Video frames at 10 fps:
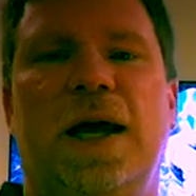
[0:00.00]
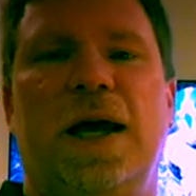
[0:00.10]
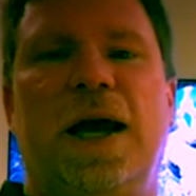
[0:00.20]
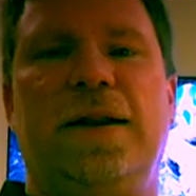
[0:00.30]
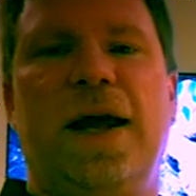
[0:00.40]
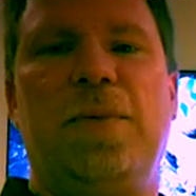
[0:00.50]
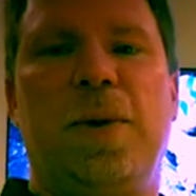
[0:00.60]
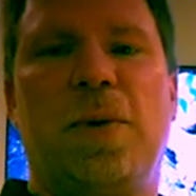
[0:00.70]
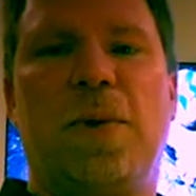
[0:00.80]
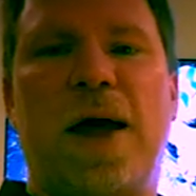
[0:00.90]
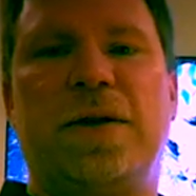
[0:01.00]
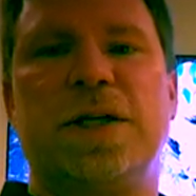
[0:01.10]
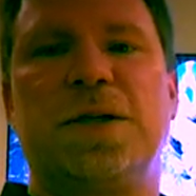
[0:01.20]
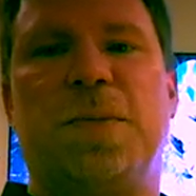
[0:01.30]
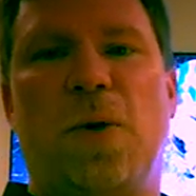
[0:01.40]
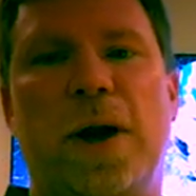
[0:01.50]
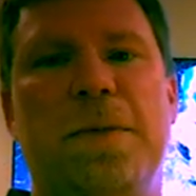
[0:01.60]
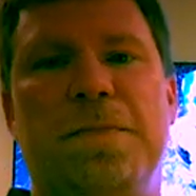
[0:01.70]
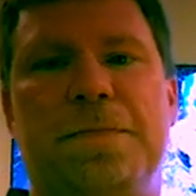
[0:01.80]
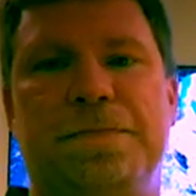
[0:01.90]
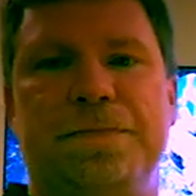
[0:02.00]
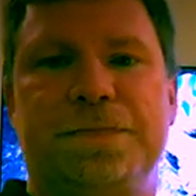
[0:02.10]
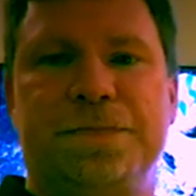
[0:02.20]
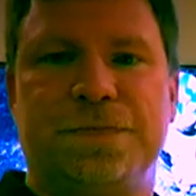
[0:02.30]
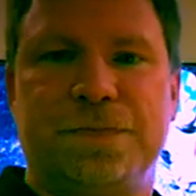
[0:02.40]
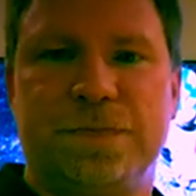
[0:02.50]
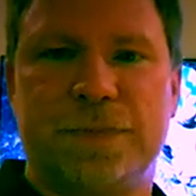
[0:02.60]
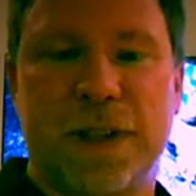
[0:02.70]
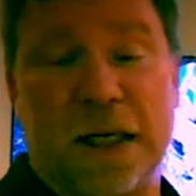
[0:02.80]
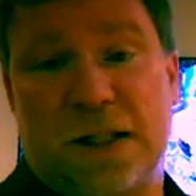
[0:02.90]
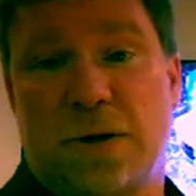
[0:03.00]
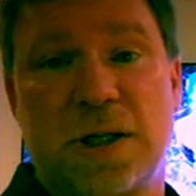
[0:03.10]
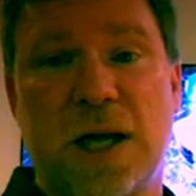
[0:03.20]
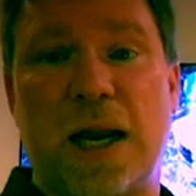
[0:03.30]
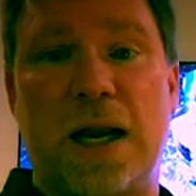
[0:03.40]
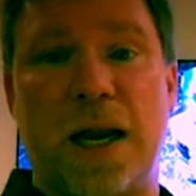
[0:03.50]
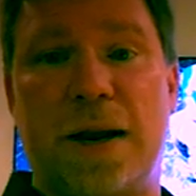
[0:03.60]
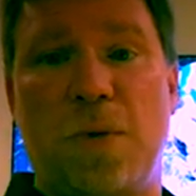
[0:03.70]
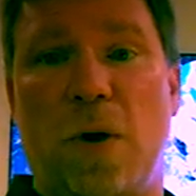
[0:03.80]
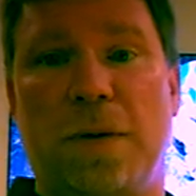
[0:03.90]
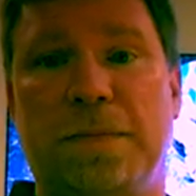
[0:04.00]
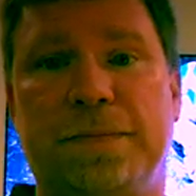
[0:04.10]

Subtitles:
And then we were rather disappointed and not so excited anymore